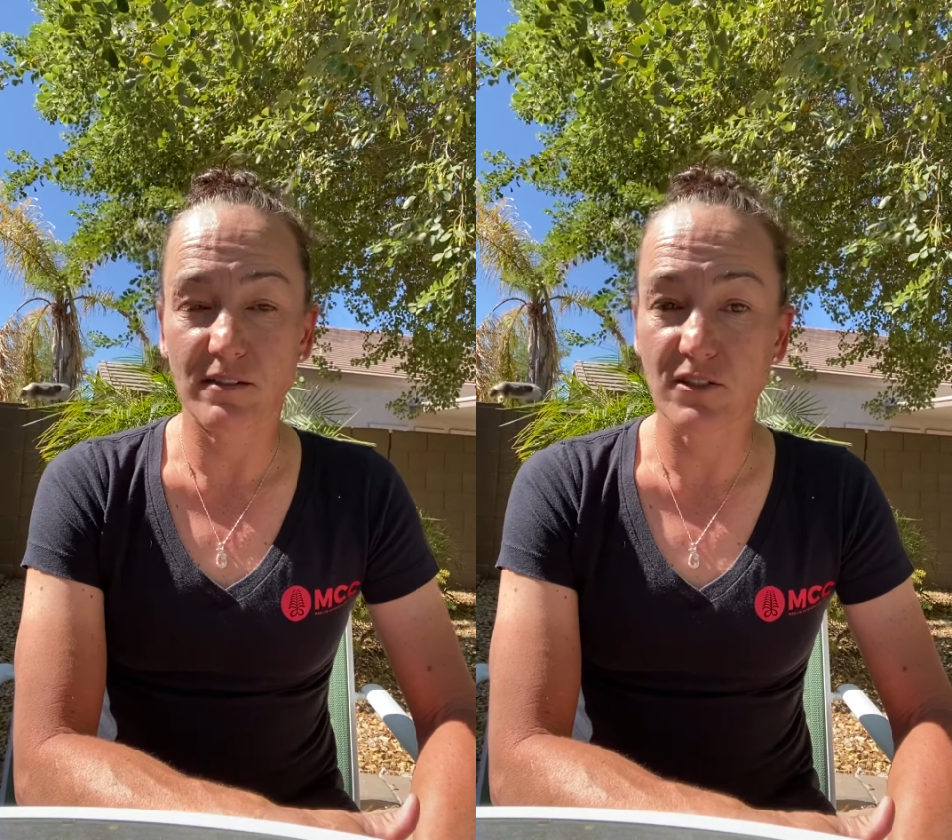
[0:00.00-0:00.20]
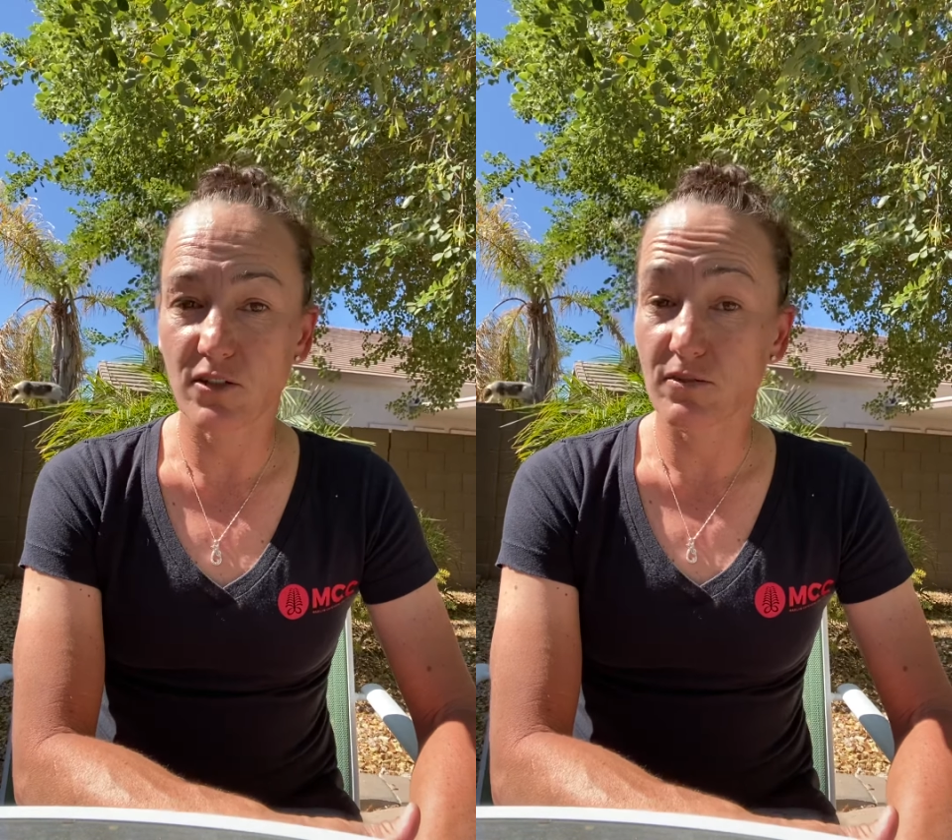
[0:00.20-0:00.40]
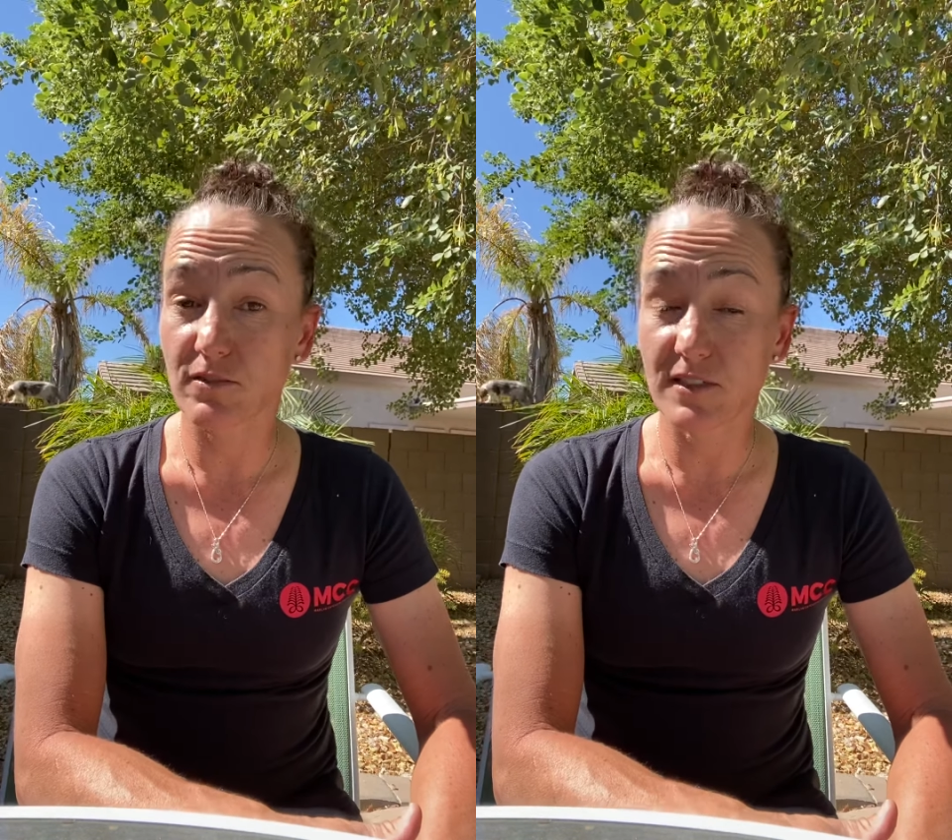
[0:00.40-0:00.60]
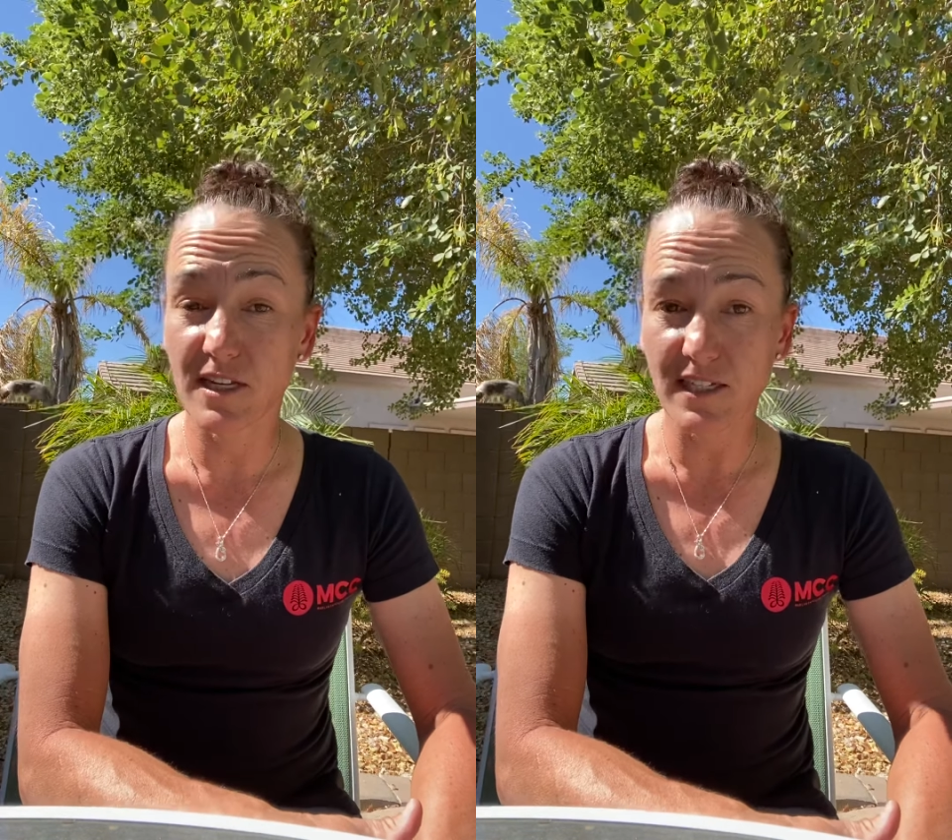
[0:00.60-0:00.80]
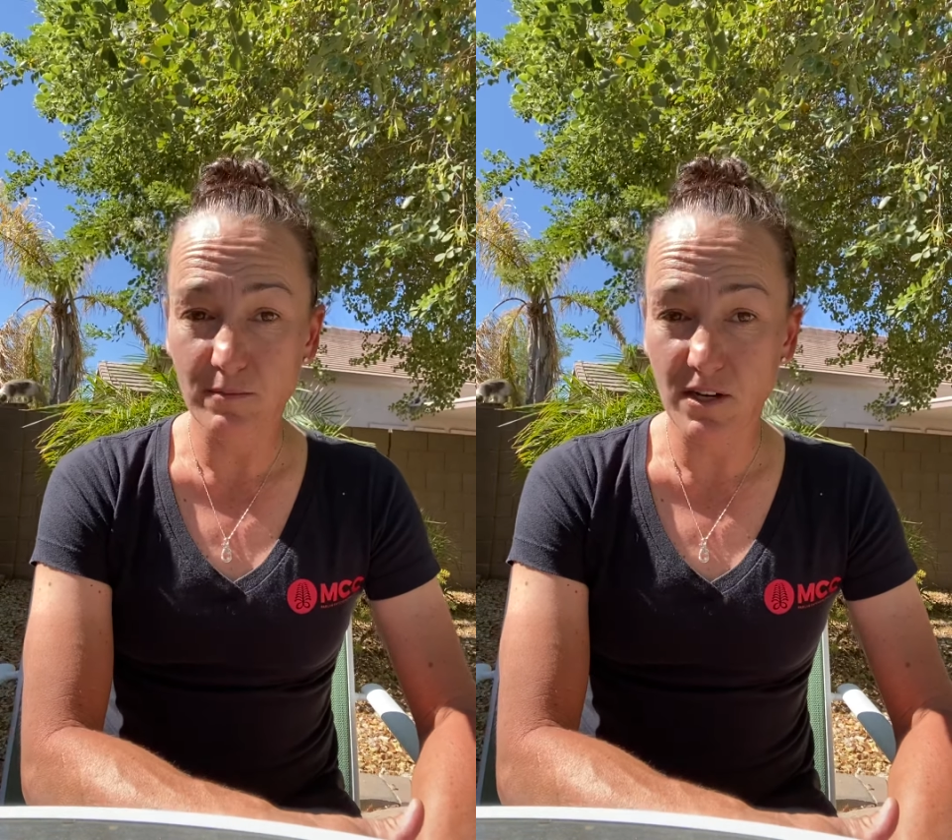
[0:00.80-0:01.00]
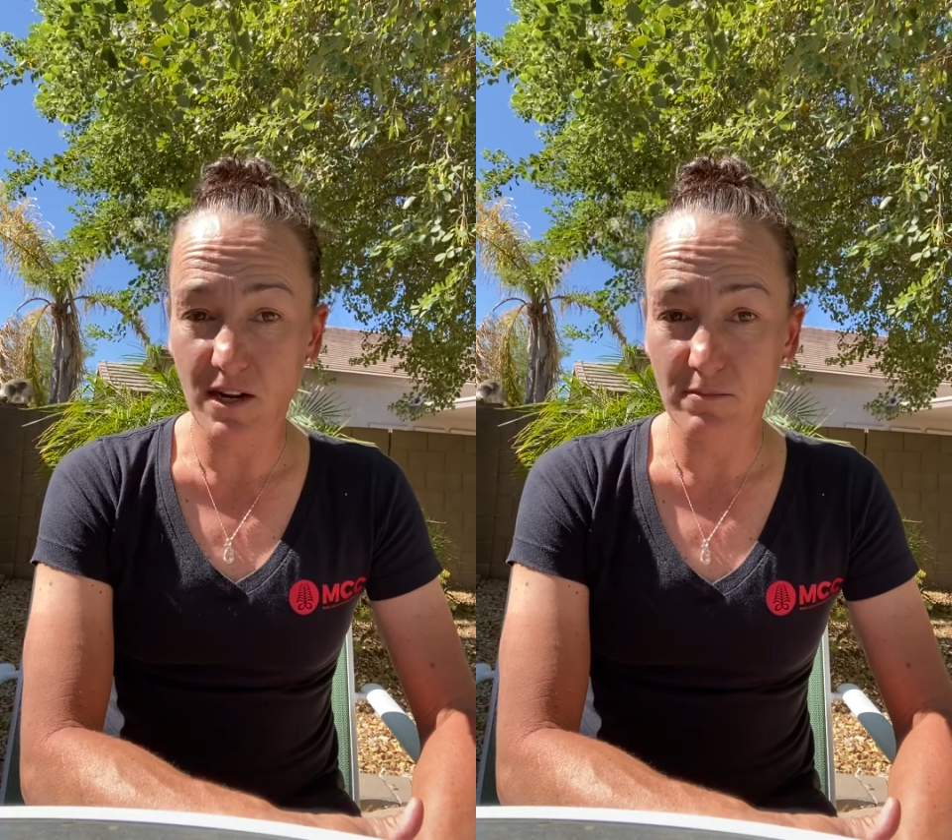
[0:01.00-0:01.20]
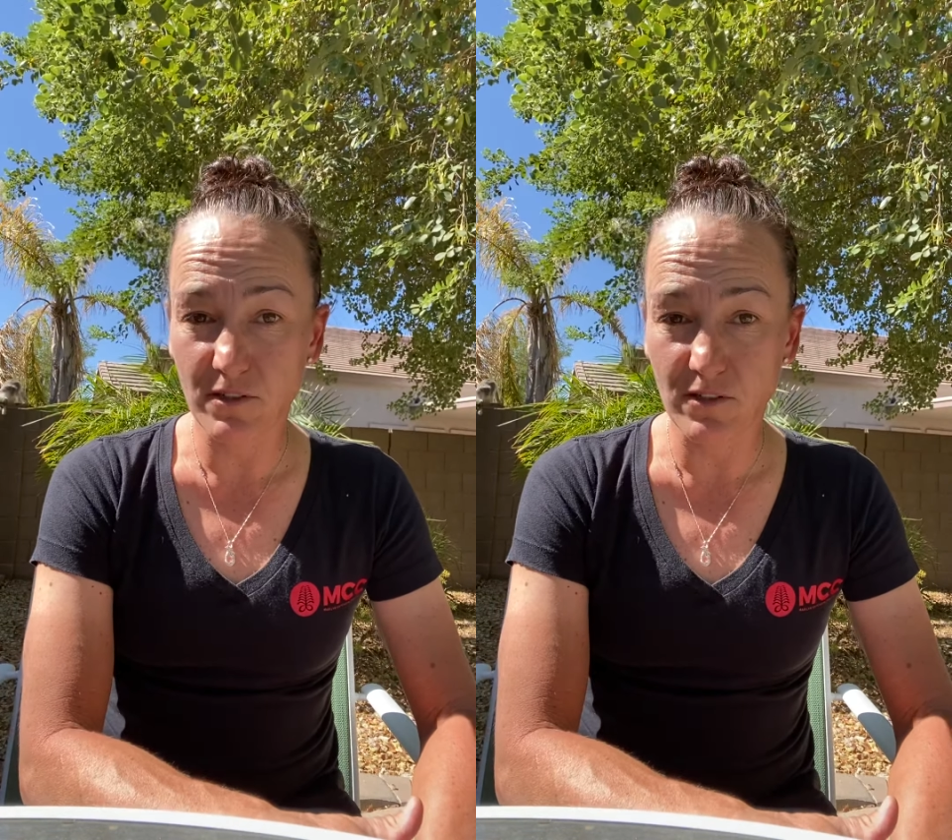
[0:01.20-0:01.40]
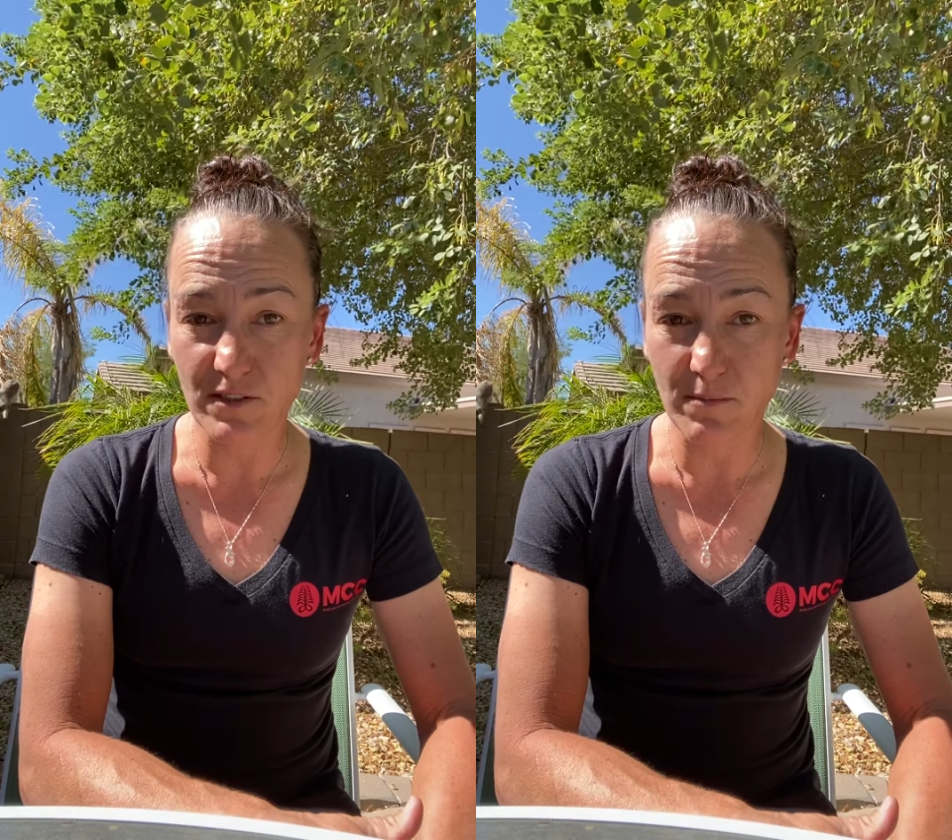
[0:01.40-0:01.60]
So take some time to
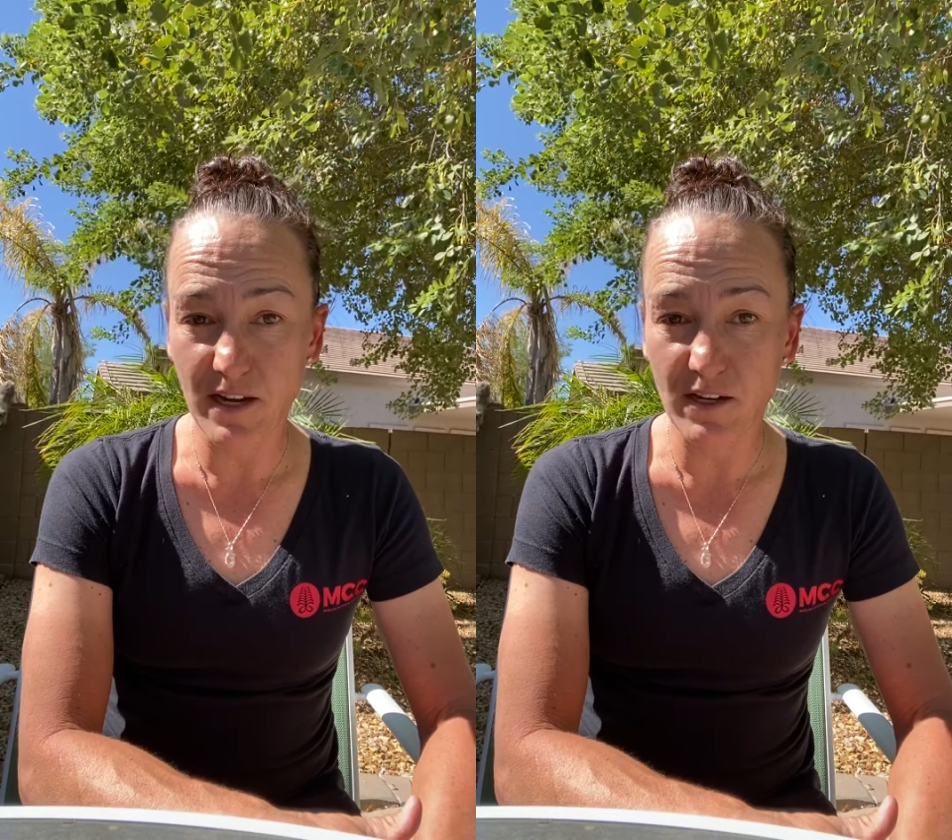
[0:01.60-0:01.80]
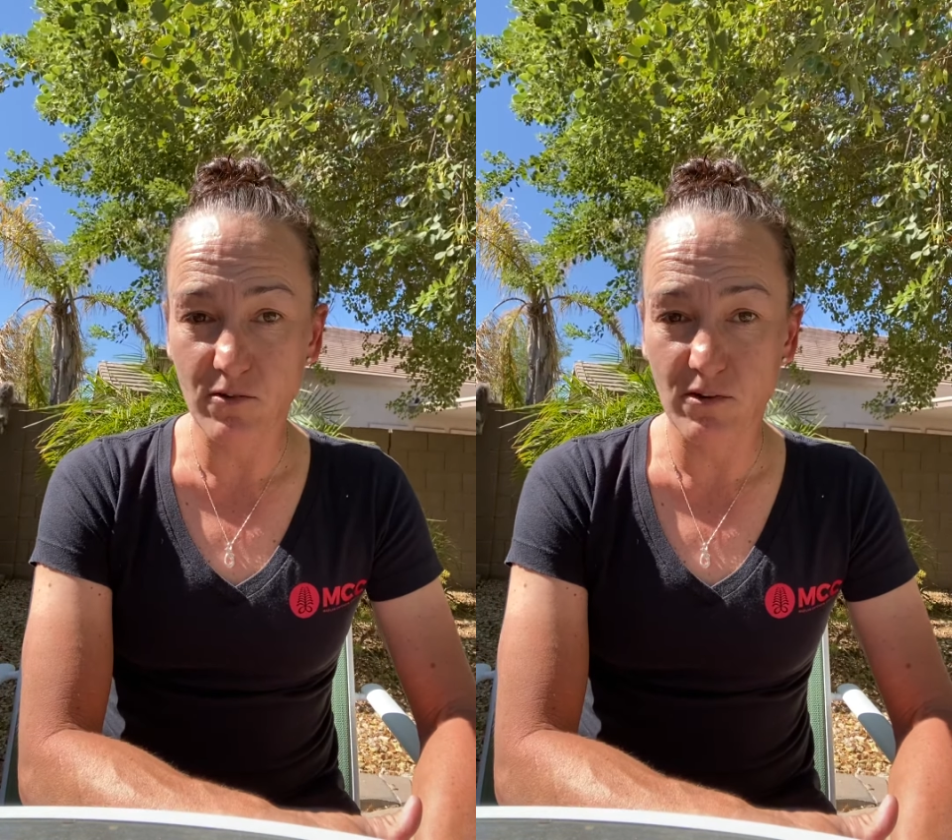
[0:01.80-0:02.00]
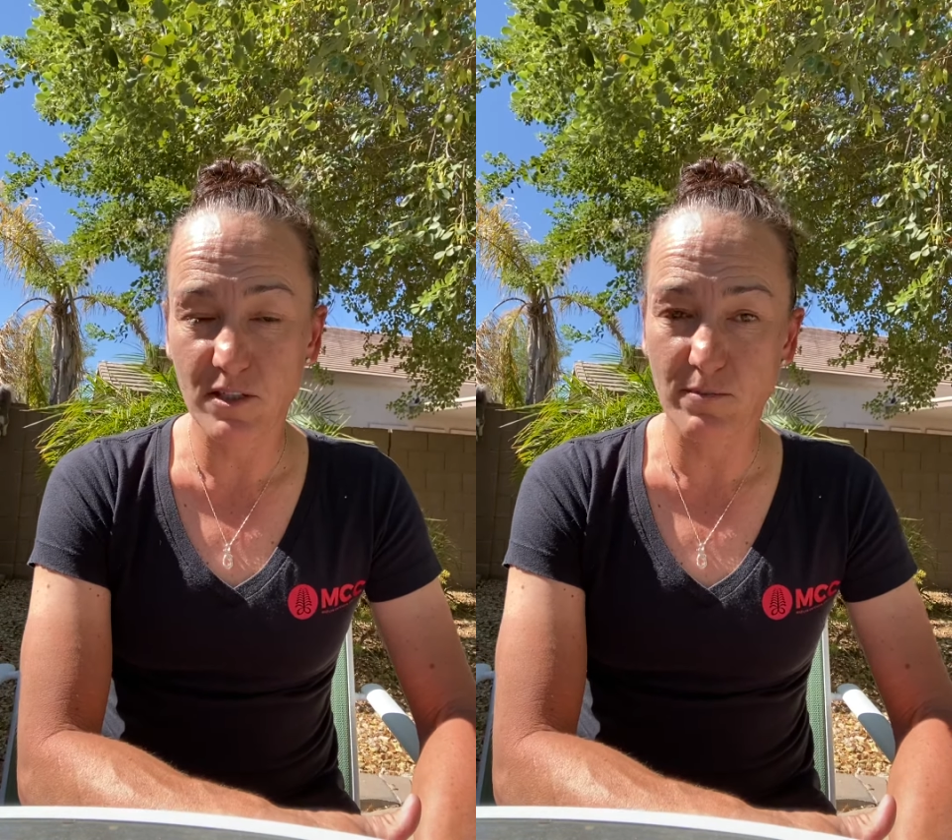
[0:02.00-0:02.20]
learn the bike course,